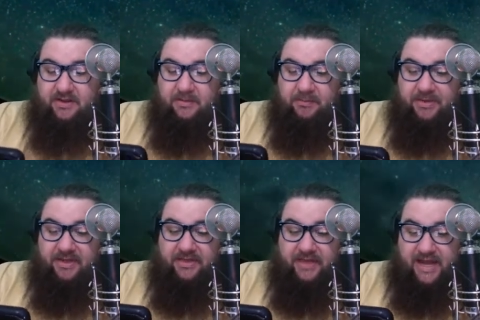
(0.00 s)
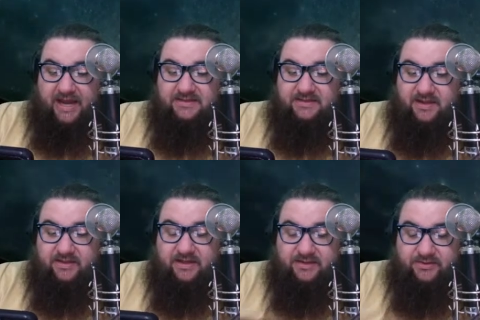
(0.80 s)
But that has
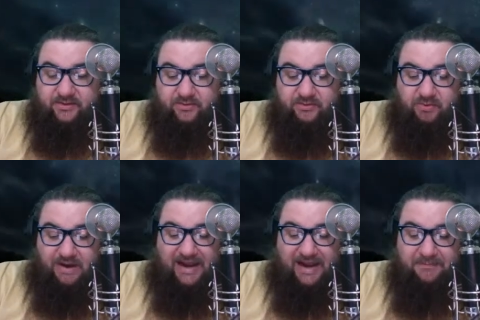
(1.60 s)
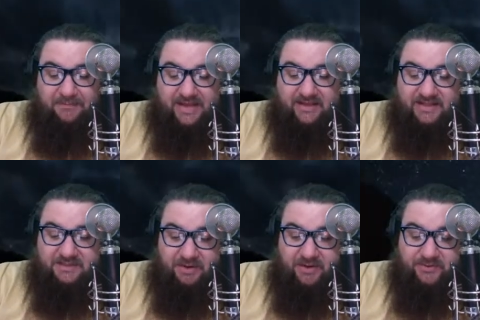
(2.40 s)
nothing to do with why I make these
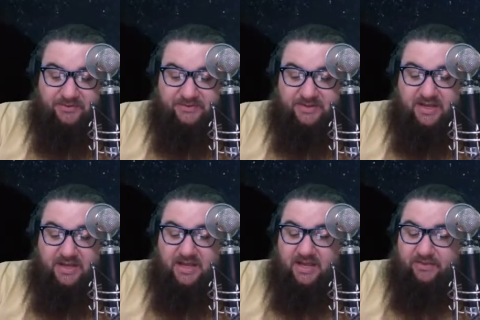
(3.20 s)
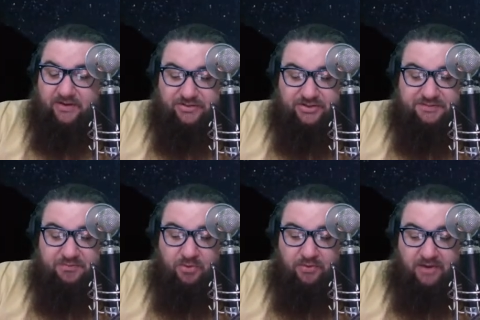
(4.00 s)
posts. They're just
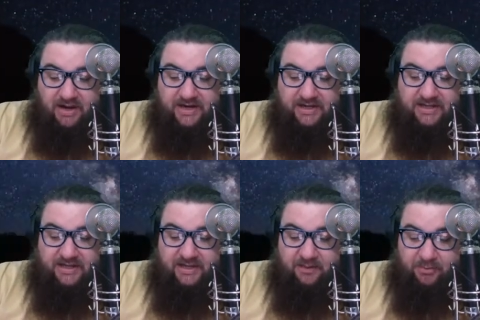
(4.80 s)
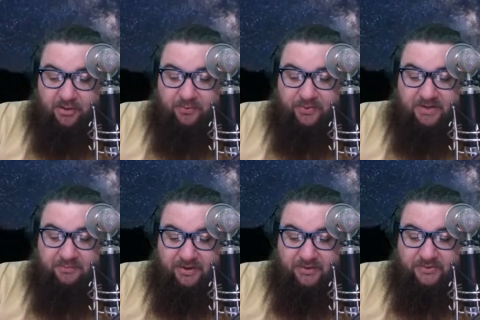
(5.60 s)
moronic,
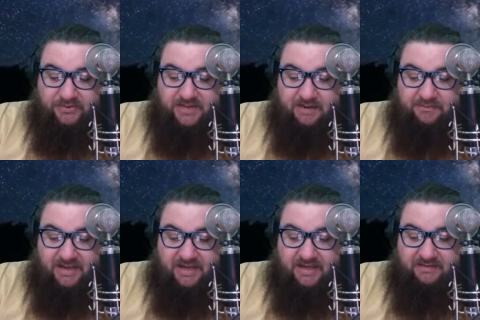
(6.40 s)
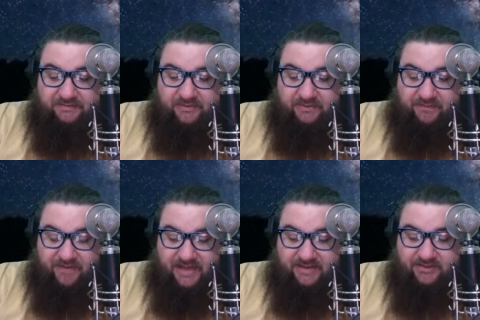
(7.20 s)
inappropriate posts I make for the
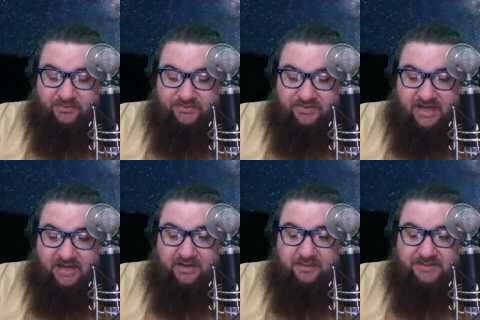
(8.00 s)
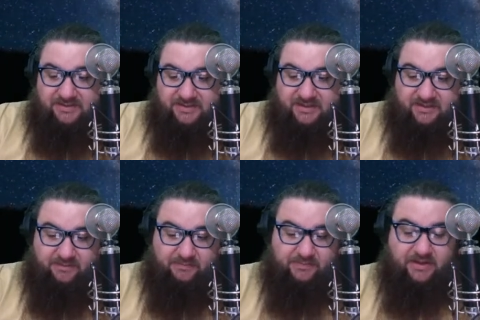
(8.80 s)
fans who sign up to see
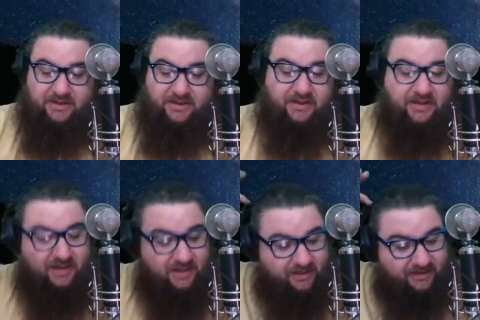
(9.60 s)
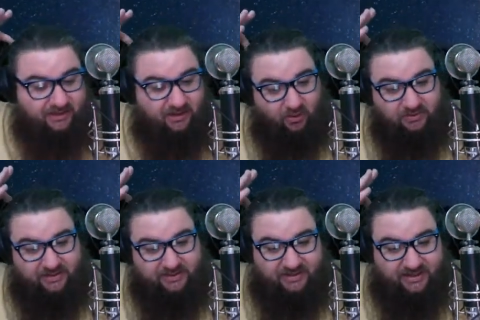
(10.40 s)
them. The
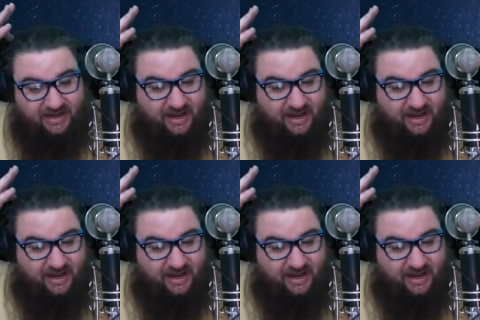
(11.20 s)
only thing I